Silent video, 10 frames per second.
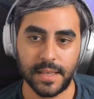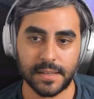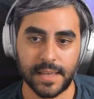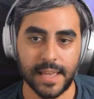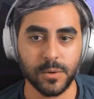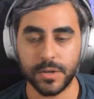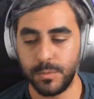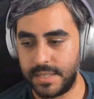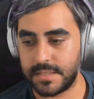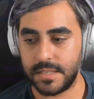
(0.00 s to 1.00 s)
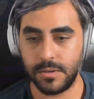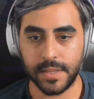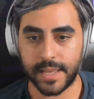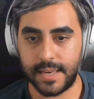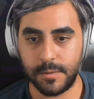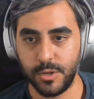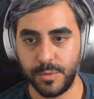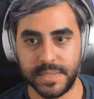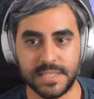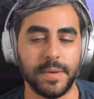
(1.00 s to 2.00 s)
like anyone who minted or like anyone who
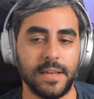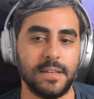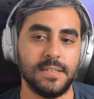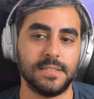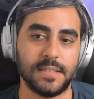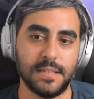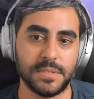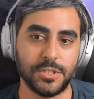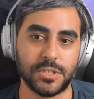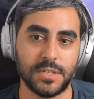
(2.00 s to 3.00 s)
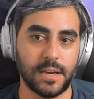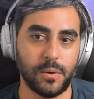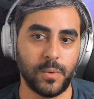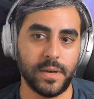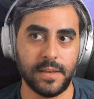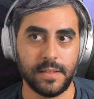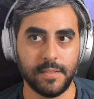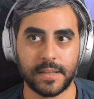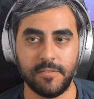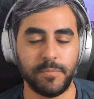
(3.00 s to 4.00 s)
participated is in a position now where they're
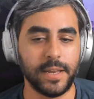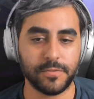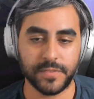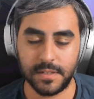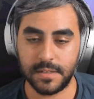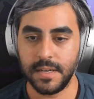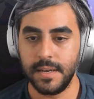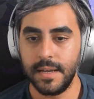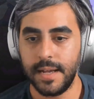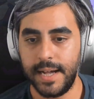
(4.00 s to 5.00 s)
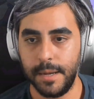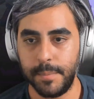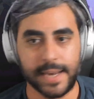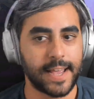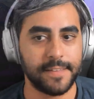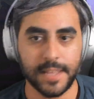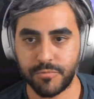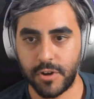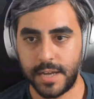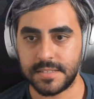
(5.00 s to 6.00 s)
like they've benefited um and had
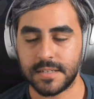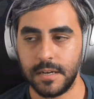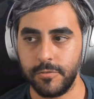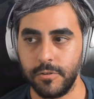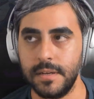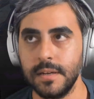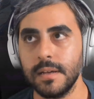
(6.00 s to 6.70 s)
that price discovery